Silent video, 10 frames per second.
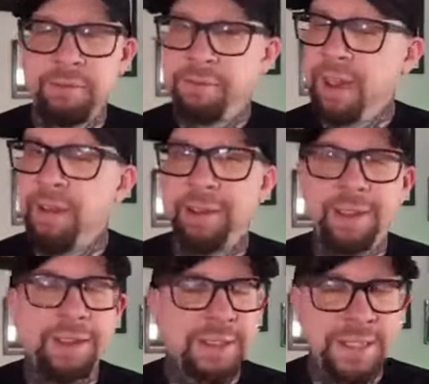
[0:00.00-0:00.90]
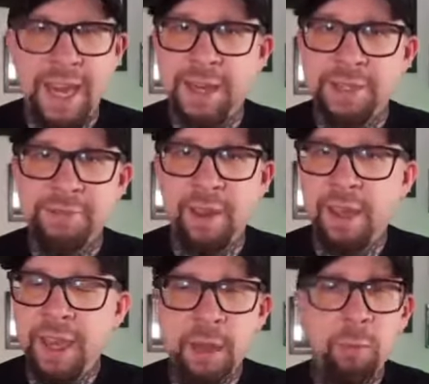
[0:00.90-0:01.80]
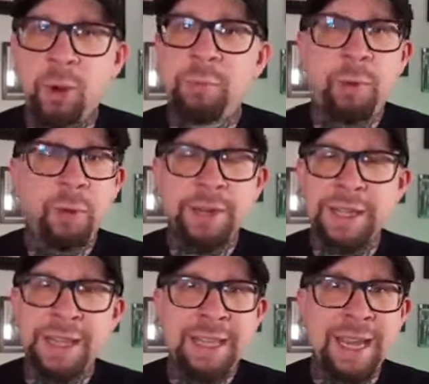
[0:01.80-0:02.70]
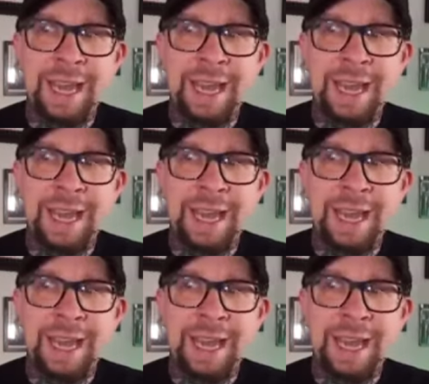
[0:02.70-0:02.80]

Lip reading: very satisfying, and more importantly,